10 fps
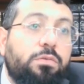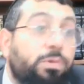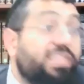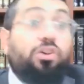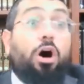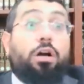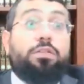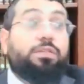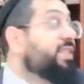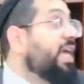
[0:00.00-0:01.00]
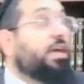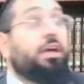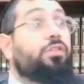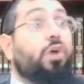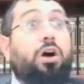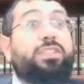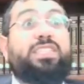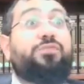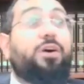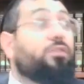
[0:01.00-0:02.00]
What is the ox? I'm saying the ox is
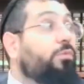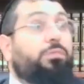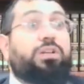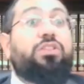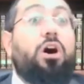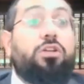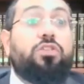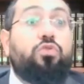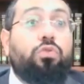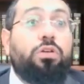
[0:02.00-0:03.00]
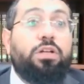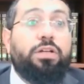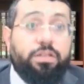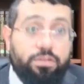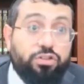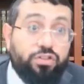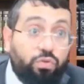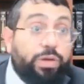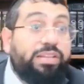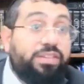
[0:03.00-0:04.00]
a father. What, what did the ox do? No, there's
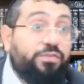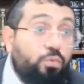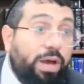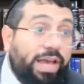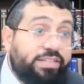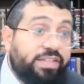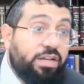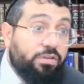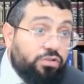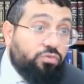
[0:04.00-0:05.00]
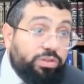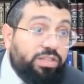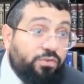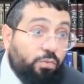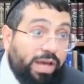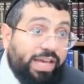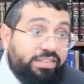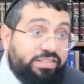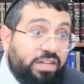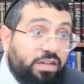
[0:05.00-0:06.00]
three different ways. There's three different
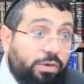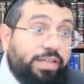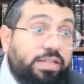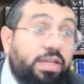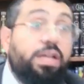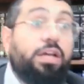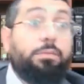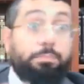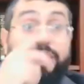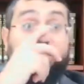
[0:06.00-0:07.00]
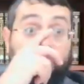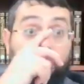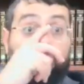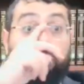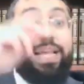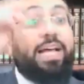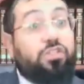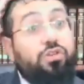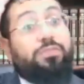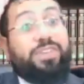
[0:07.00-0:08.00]
ways. But they're not right? toladah. But, it's not a toladah.
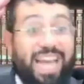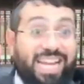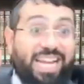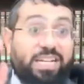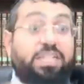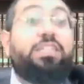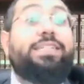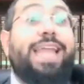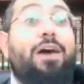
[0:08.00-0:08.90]
So you have Keren.